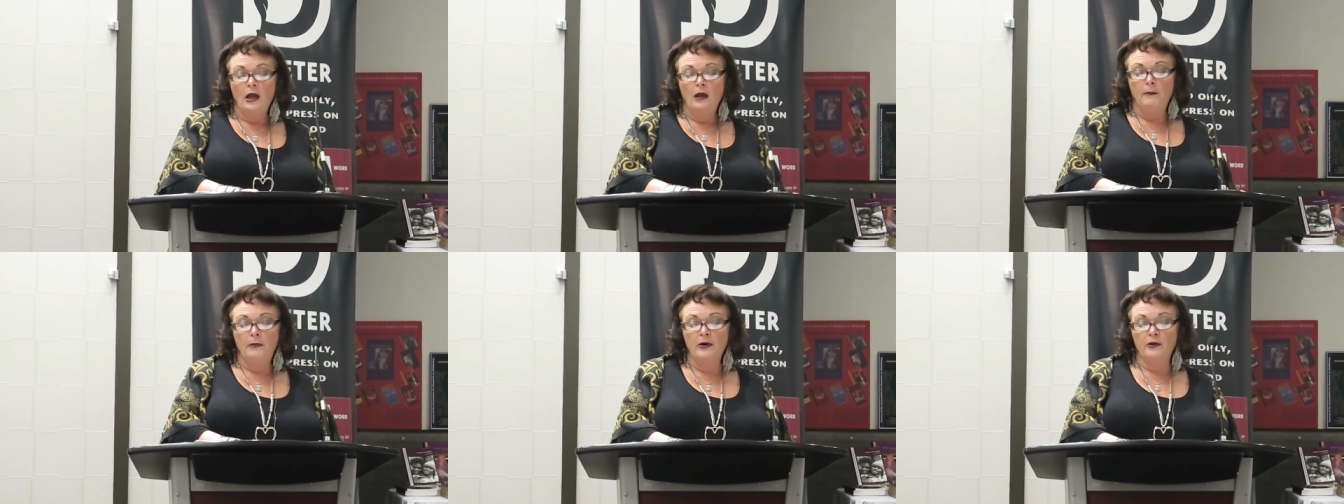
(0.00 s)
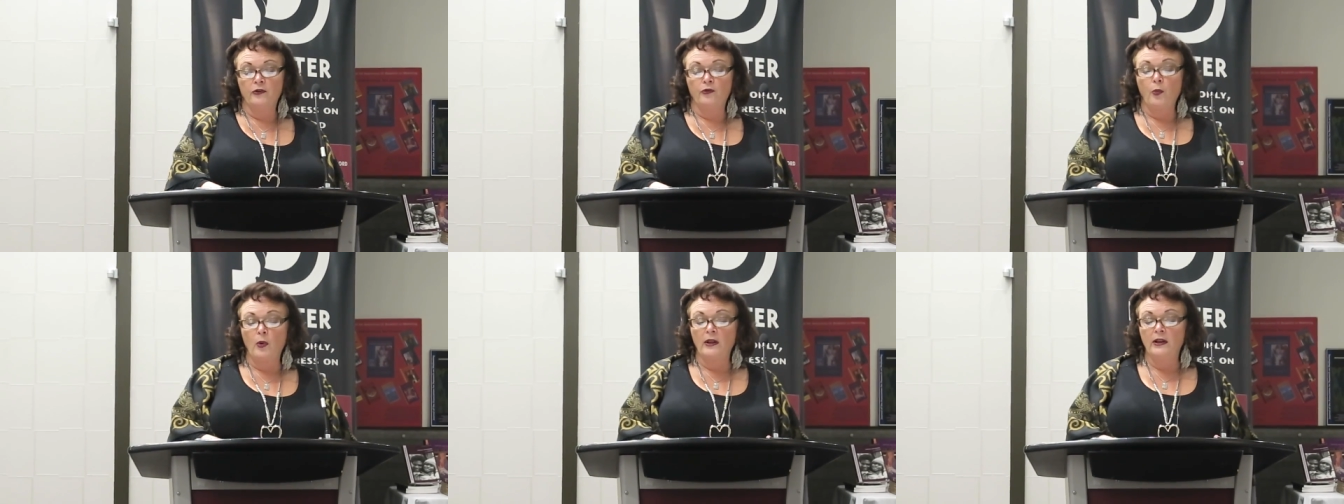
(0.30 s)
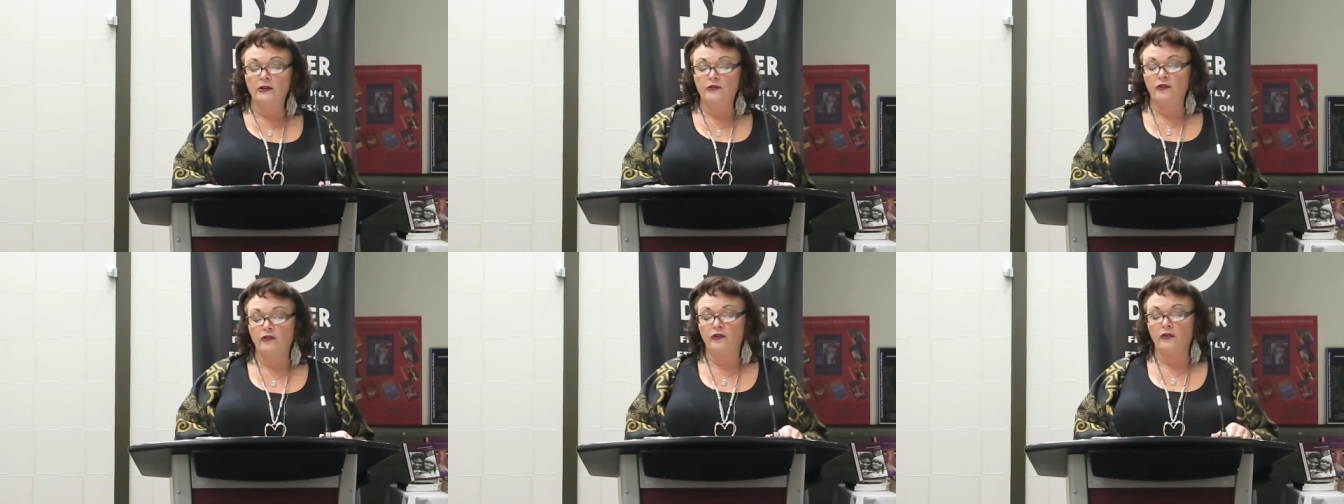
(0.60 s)
appears
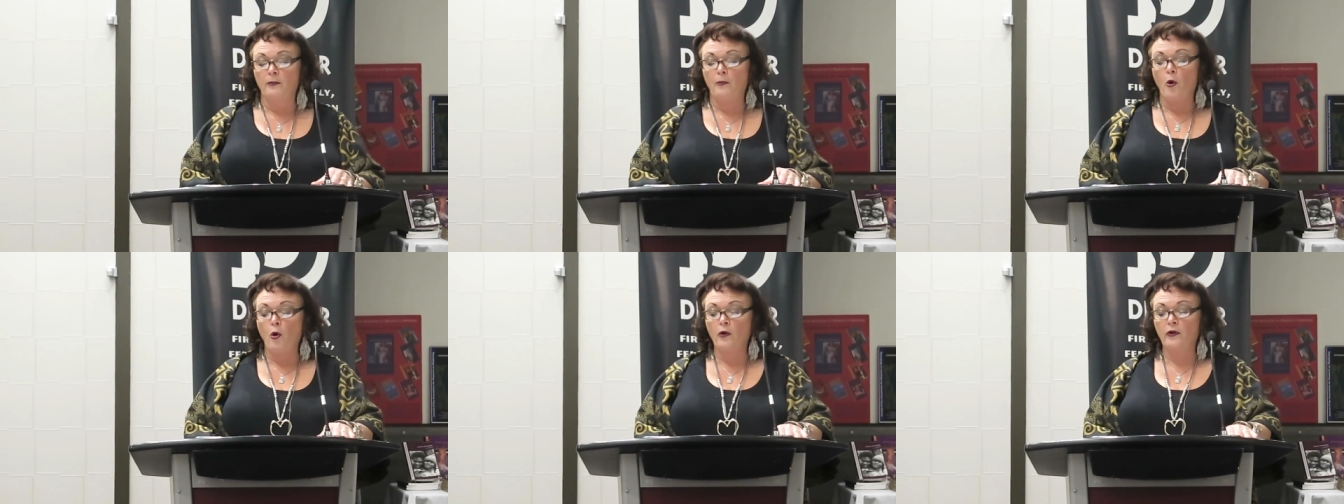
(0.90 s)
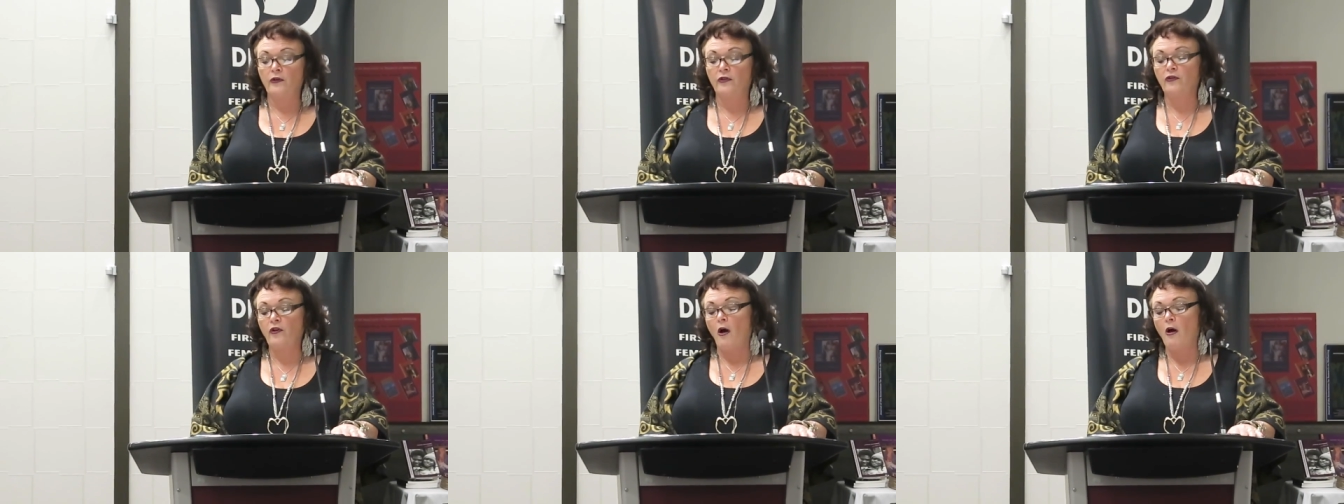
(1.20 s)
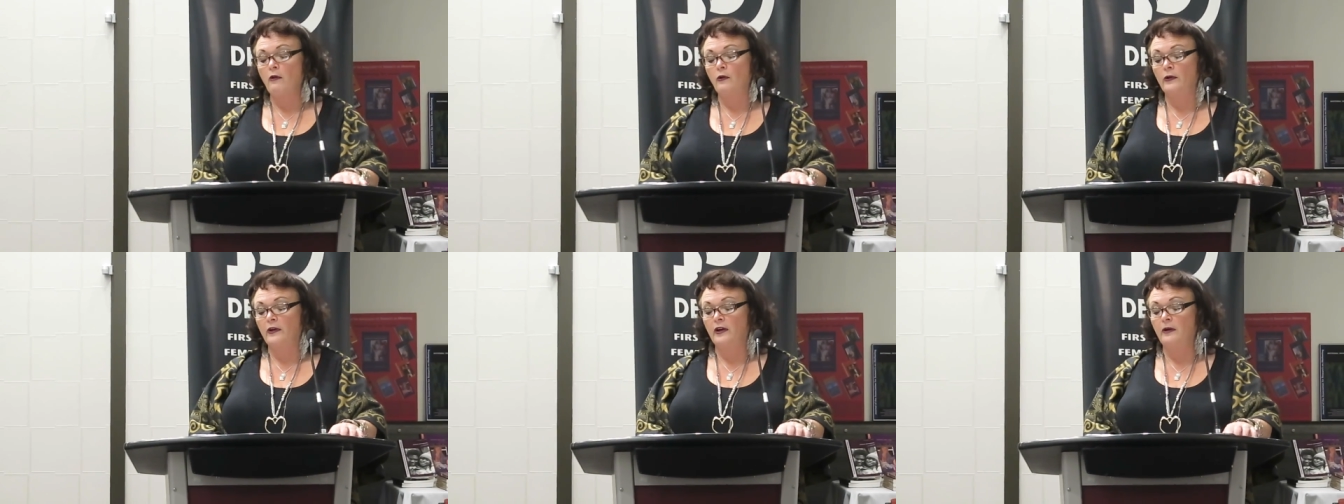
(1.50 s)
willing to support a
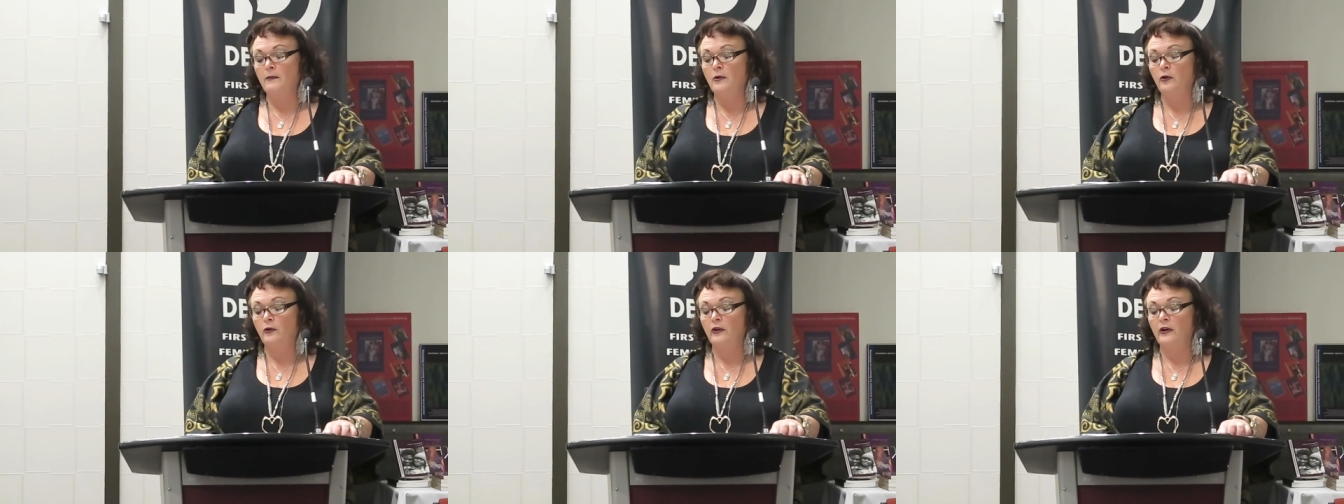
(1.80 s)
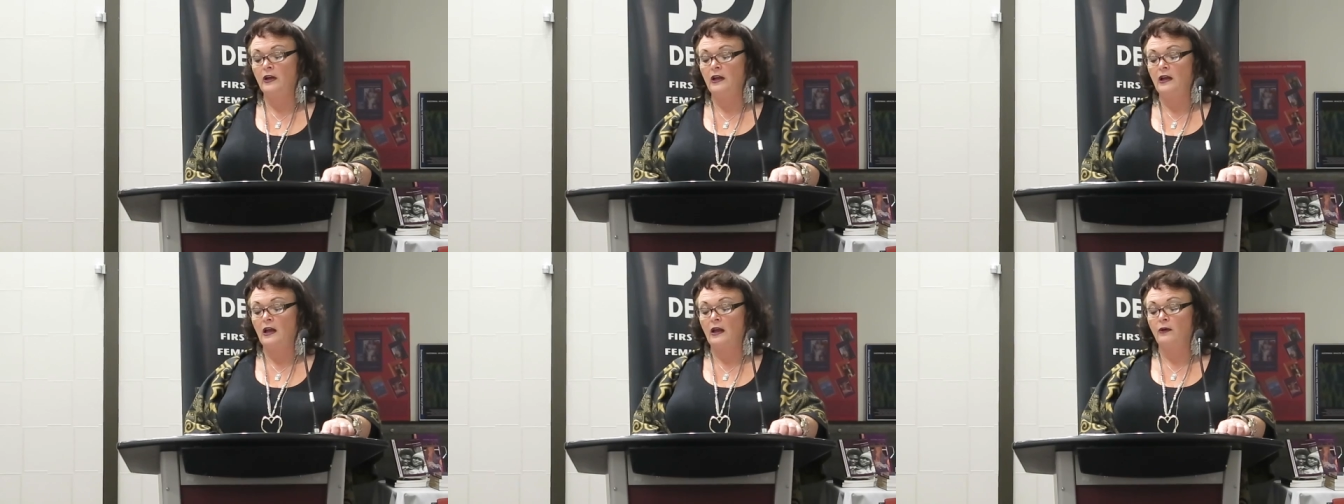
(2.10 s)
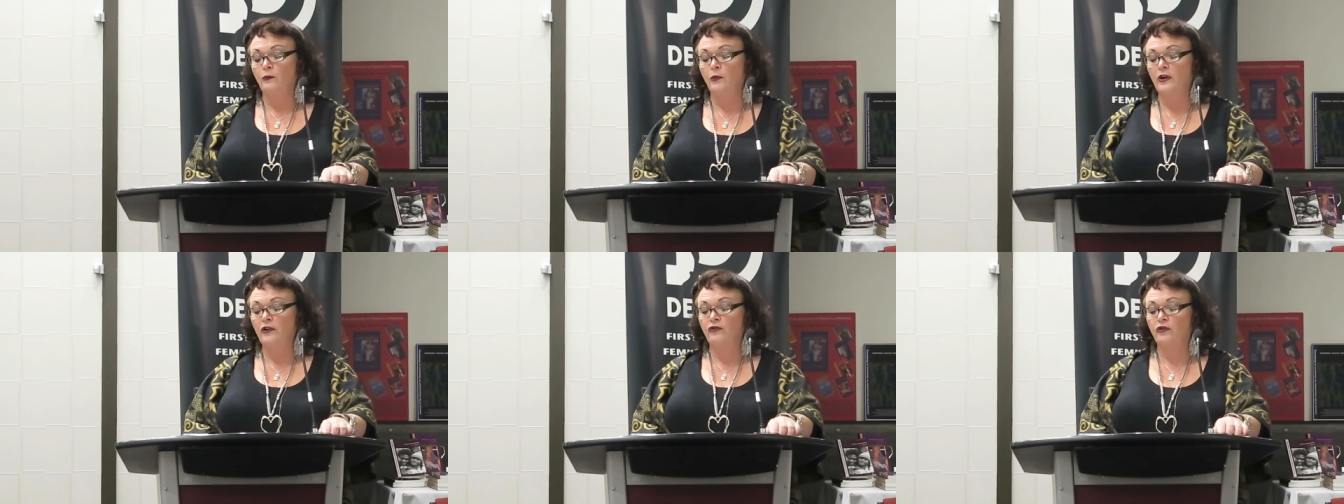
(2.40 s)
scholarly community
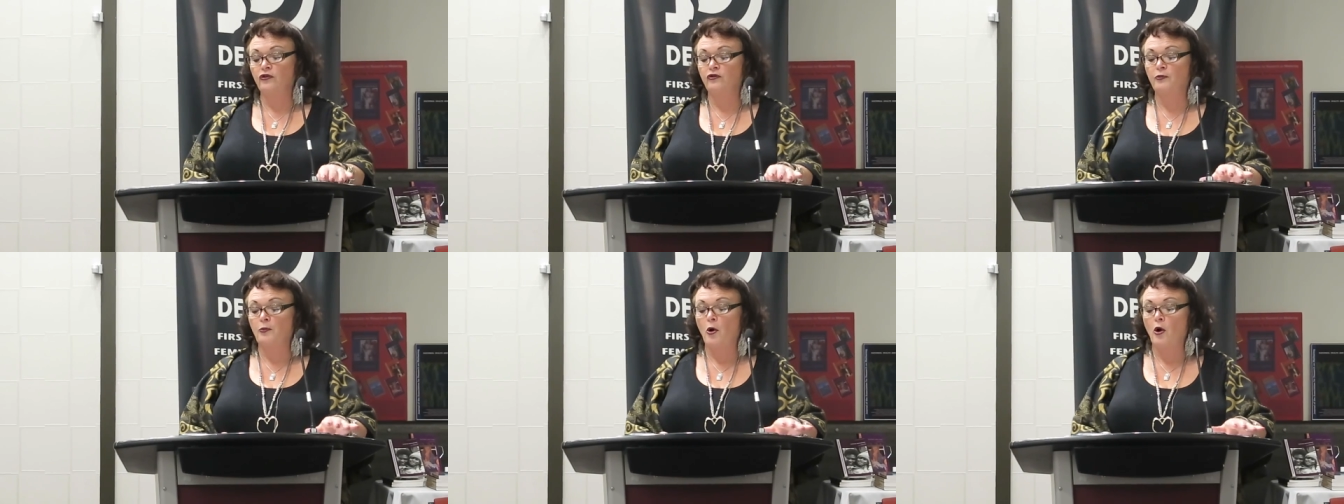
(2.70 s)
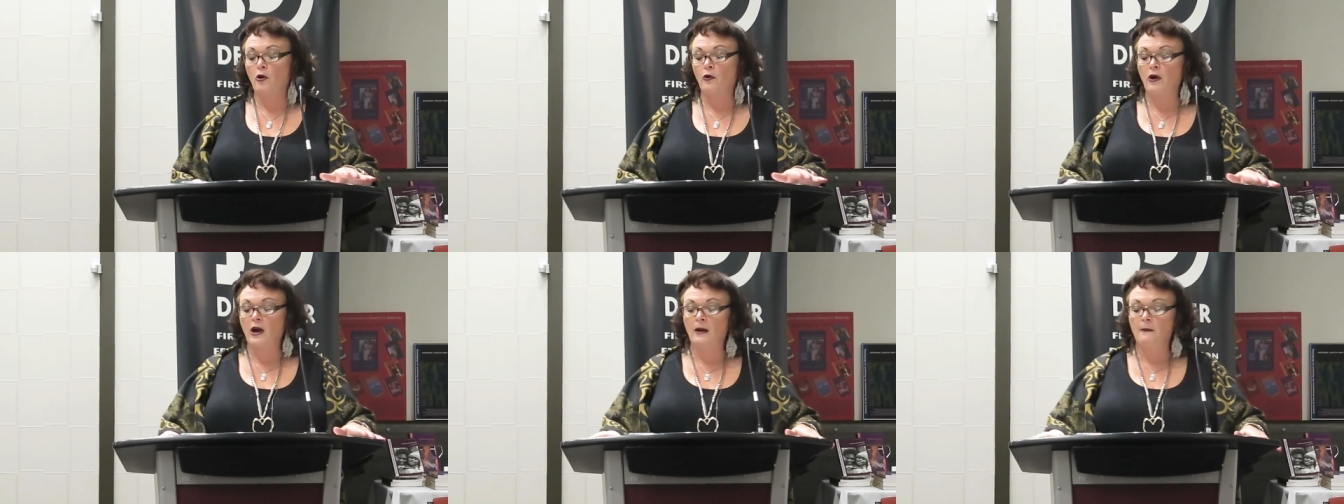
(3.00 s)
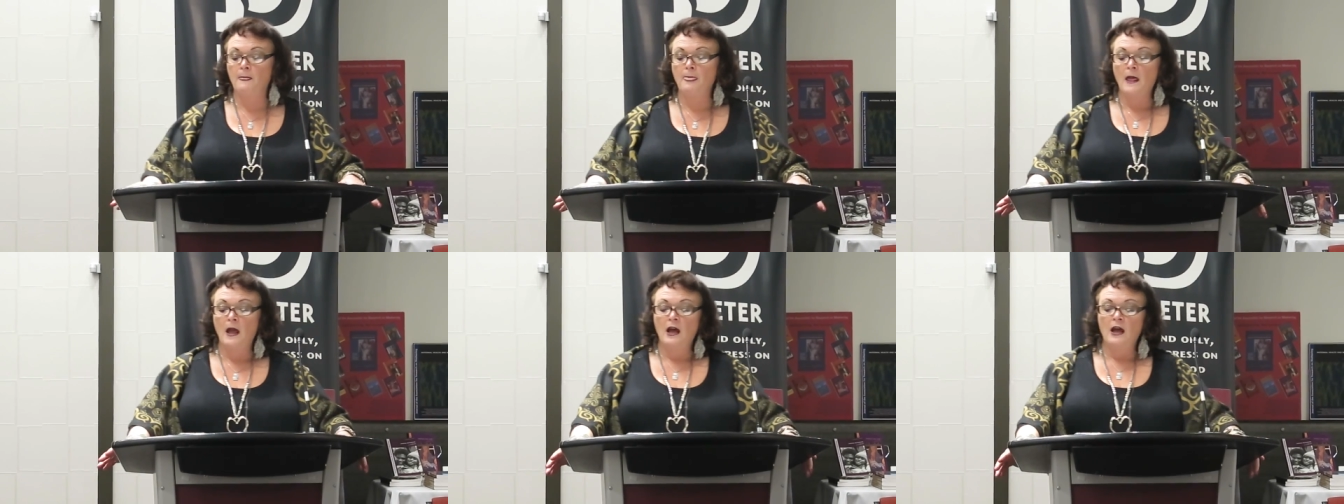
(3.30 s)
and research
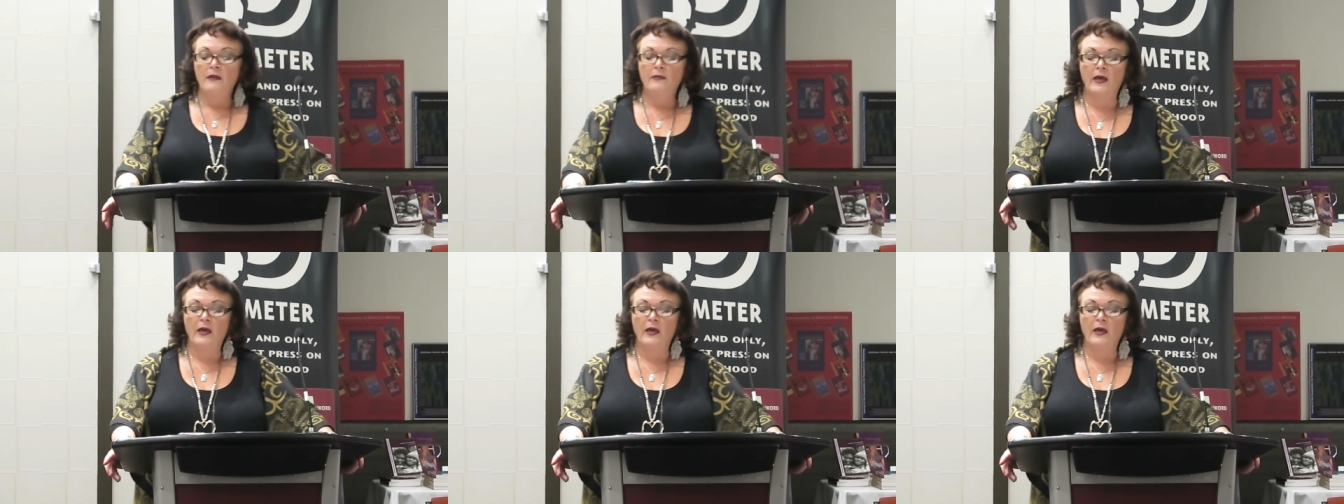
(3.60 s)
program